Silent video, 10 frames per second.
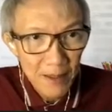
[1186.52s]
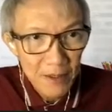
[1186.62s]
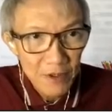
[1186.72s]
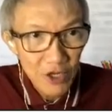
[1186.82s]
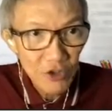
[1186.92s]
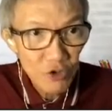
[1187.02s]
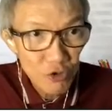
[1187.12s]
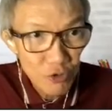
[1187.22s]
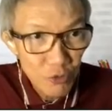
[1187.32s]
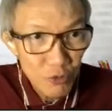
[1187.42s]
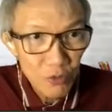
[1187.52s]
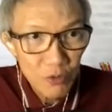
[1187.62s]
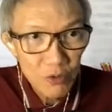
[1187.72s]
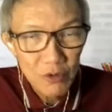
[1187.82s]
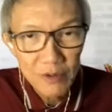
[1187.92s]
not true
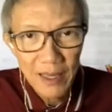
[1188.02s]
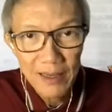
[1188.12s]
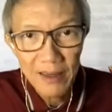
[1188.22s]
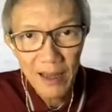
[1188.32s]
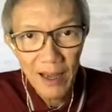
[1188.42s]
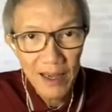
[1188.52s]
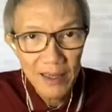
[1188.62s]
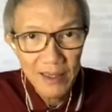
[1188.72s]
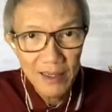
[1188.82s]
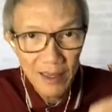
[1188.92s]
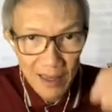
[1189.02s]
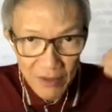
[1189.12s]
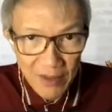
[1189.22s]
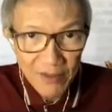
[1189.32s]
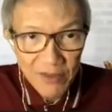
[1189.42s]
that I less
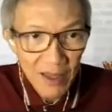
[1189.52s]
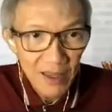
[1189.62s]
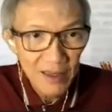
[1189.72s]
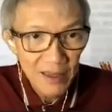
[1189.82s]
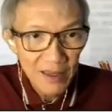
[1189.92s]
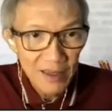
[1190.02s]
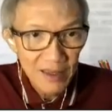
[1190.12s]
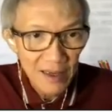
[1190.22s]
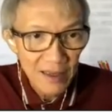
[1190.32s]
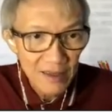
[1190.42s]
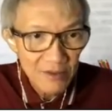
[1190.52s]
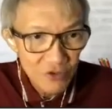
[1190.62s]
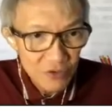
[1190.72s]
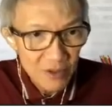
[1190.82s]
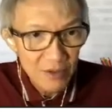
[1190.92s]
than 10, then it
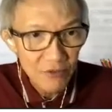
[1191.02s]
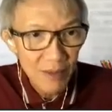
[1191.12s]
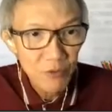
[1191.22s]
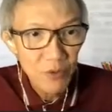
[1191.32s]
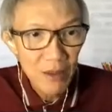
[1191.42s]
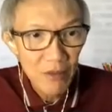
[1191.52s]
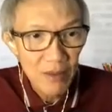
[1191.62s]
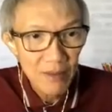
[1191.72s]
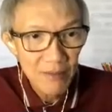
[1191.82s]
jump to exit.